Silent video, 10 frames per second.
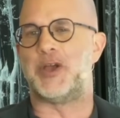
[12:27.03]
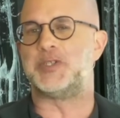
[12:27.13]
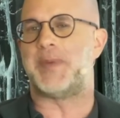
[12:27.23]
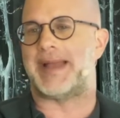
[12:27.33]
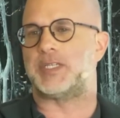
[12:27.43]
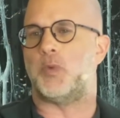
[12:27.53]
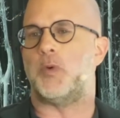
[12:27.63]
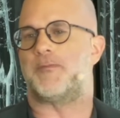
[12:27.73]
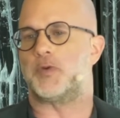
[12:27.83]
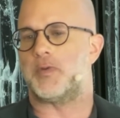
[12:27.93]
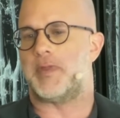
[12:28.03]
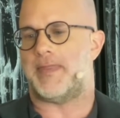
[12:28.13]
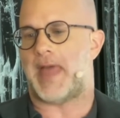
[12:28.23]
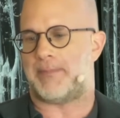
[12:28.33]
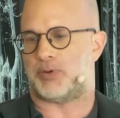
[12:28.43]
It goes back to, well, for
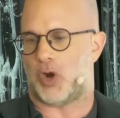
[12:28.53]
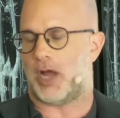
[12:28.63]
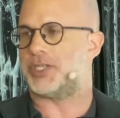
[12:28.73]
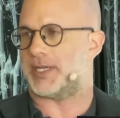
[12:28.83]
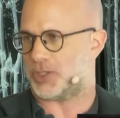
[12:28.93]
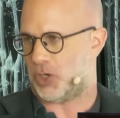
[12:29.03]
that project